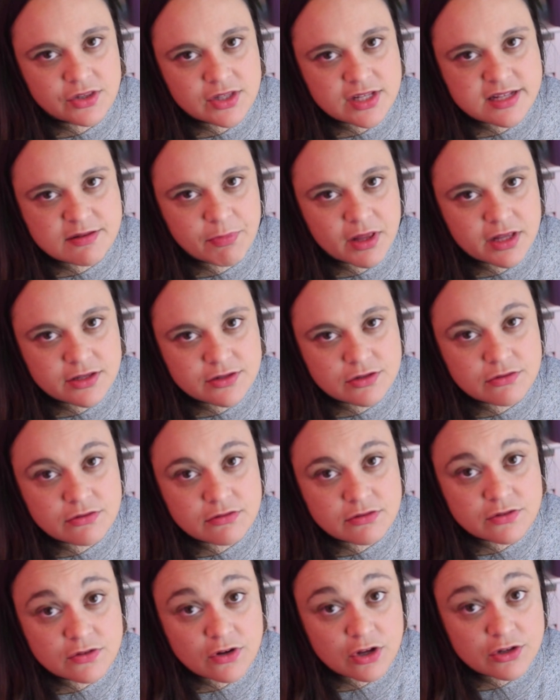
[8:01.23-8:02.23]
This plant
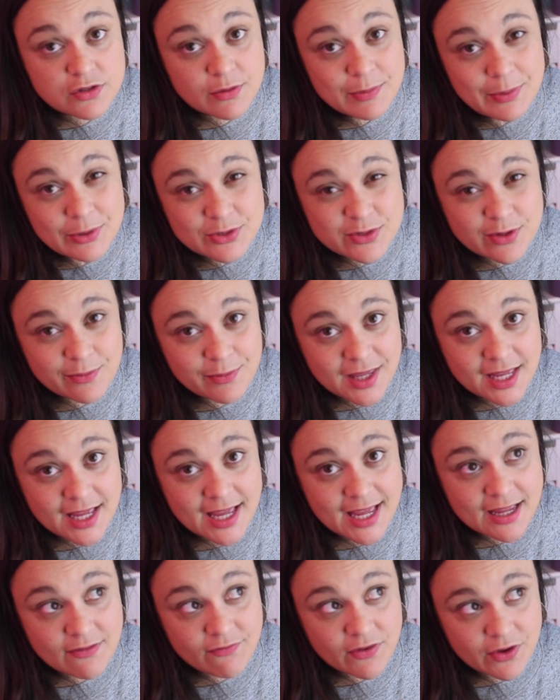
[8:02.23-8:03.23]
is not supposed to be
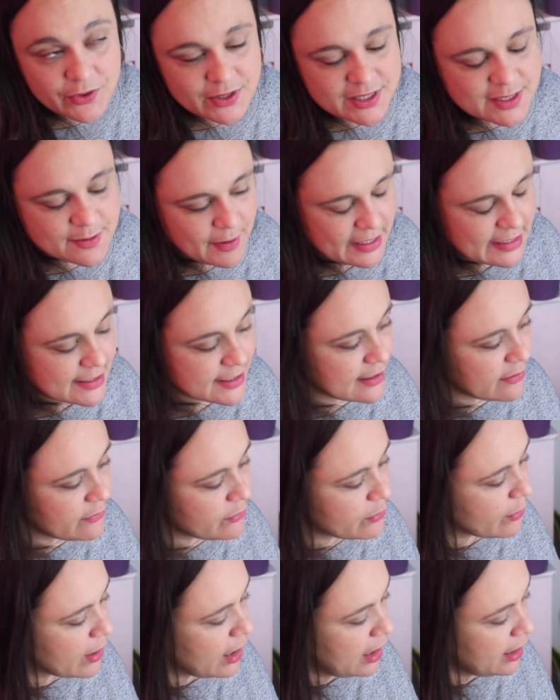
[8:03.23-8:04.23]
a very expensive
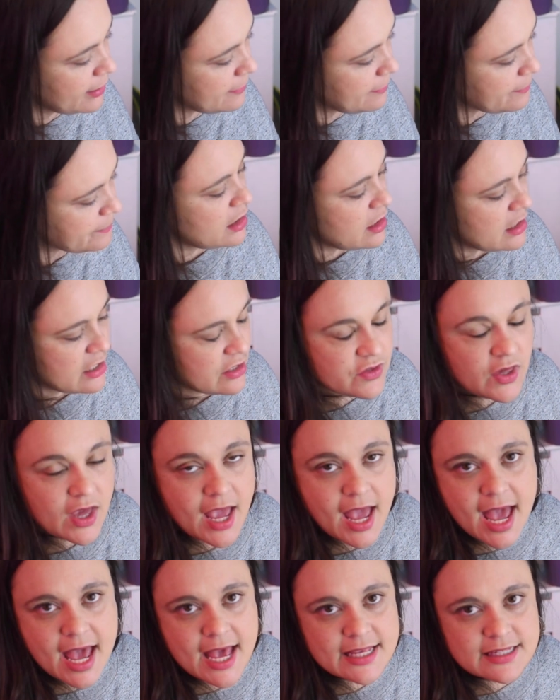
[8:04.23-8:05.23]
one. It
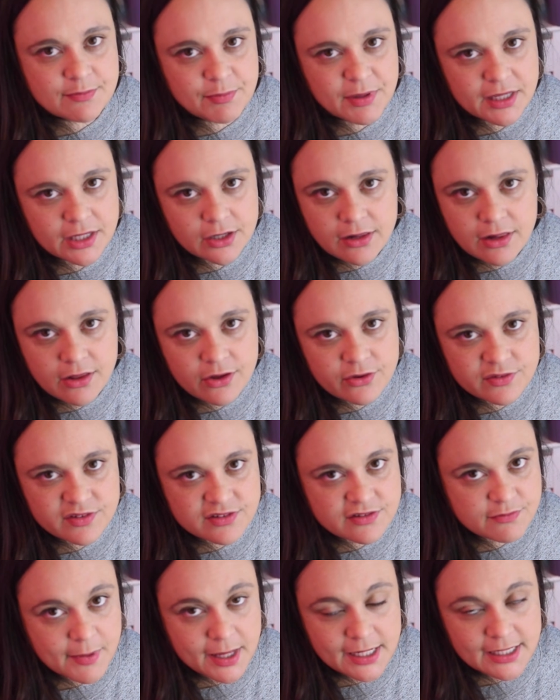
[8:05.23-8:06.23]
has been
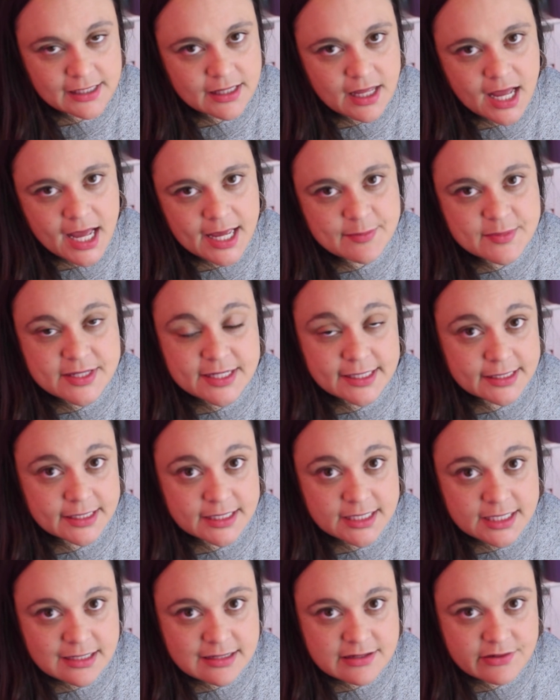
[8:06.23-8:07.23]
cloned many times in
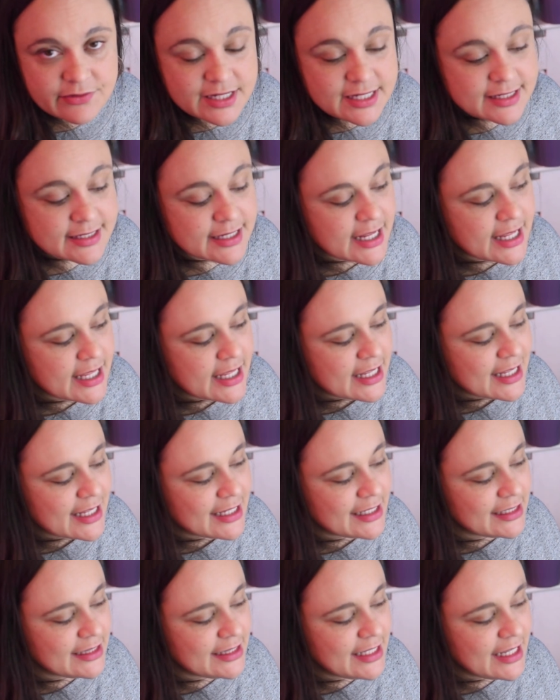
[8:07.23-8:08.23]
nurseries.
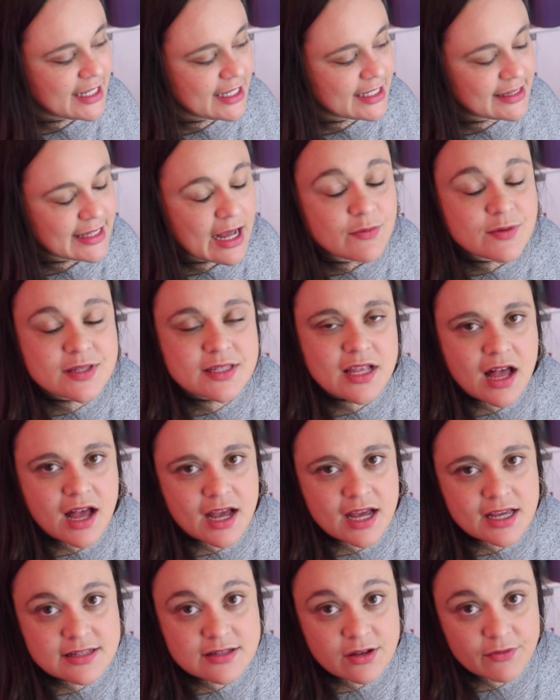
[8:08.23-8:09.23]
The
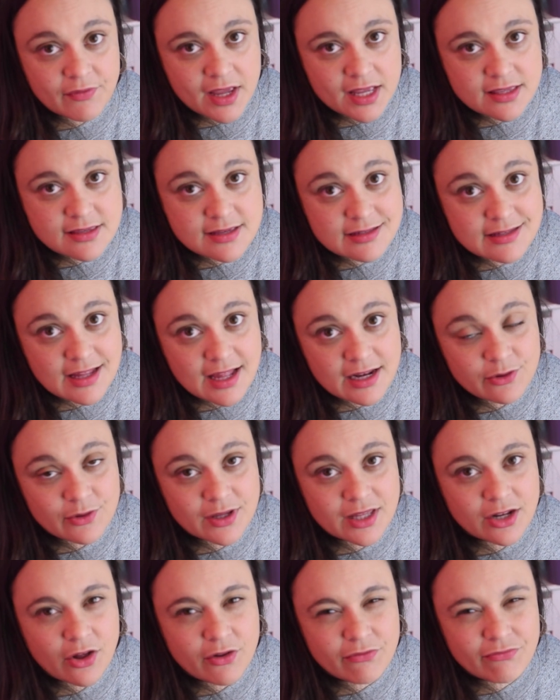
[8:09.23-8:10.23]
downside of it is that you
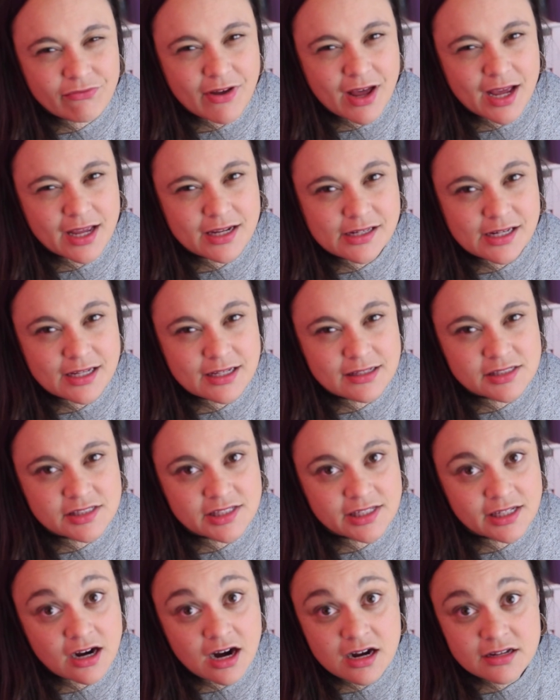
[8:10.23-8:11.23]
cannot find it
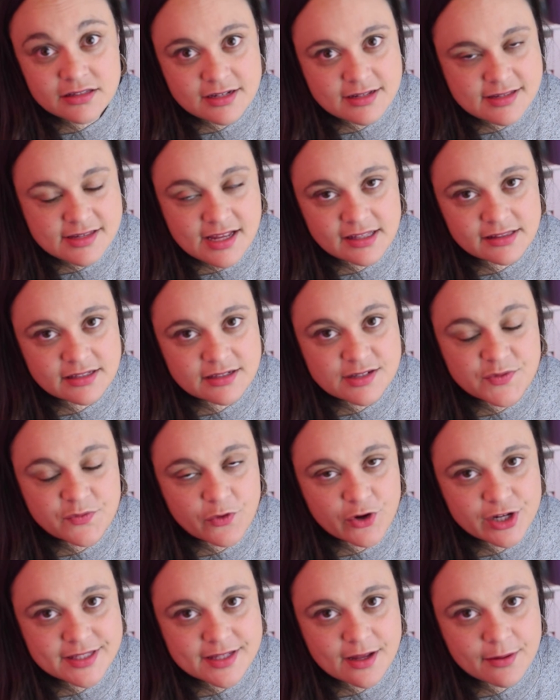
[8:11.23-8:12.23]
in garden centers,
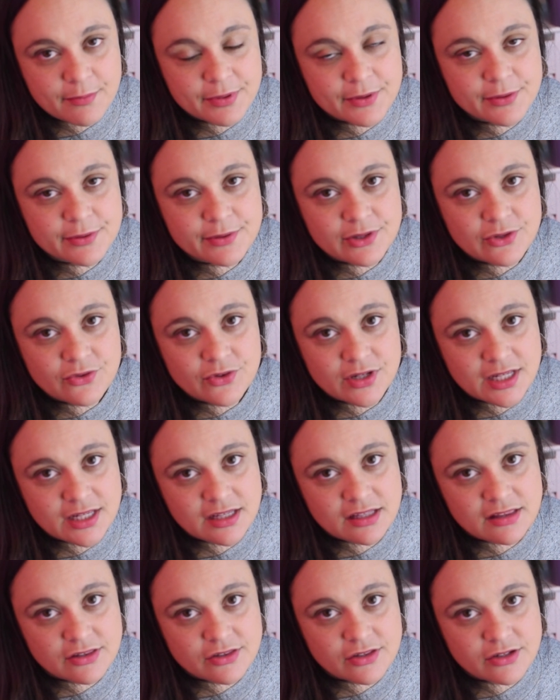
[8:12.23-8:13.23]
for example. You
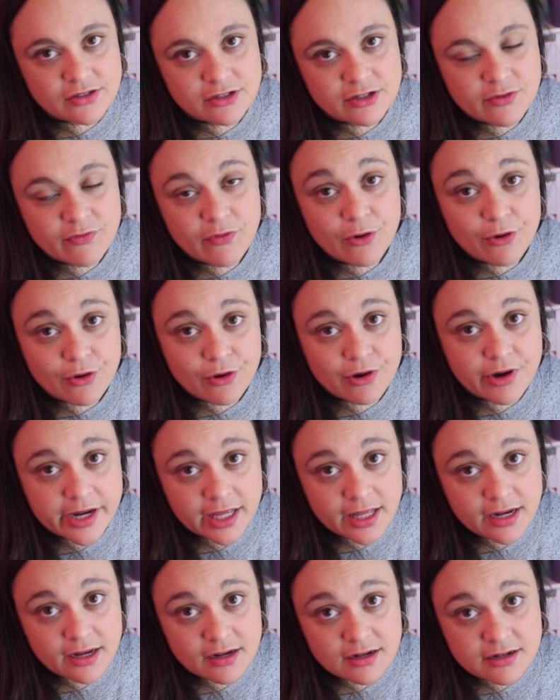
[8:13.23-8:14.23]
need to look for
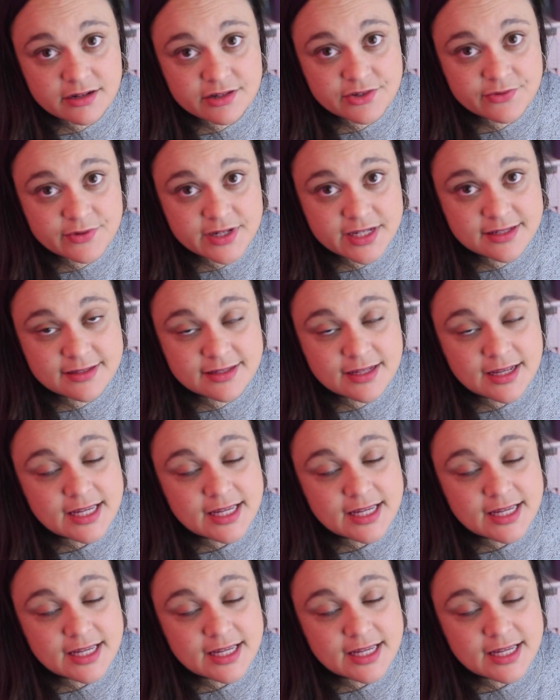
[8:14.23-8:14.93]
orchid nurseries.